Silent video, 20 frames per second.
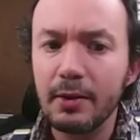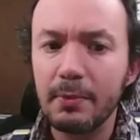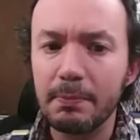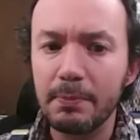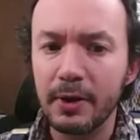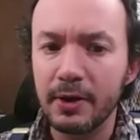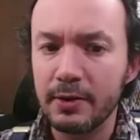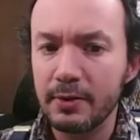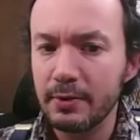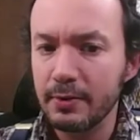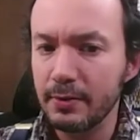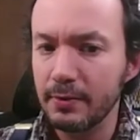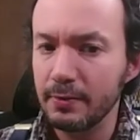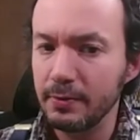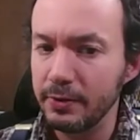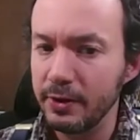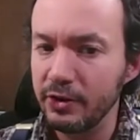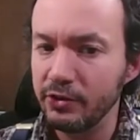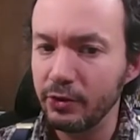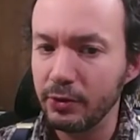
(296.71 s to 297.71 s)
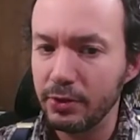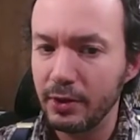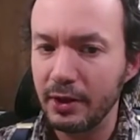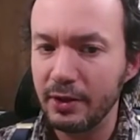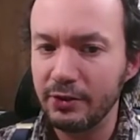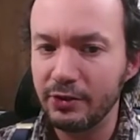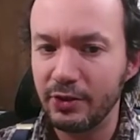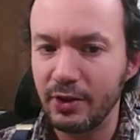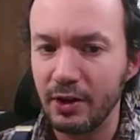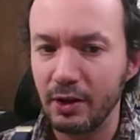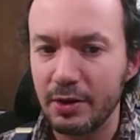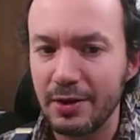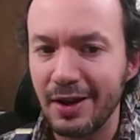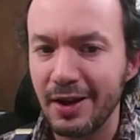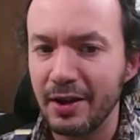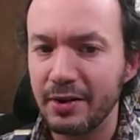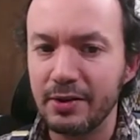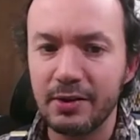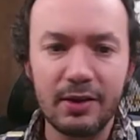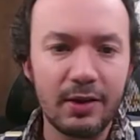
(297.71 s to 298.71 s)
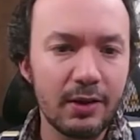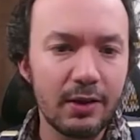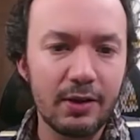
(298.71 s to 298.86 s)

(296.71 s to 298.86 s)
But these are things that are not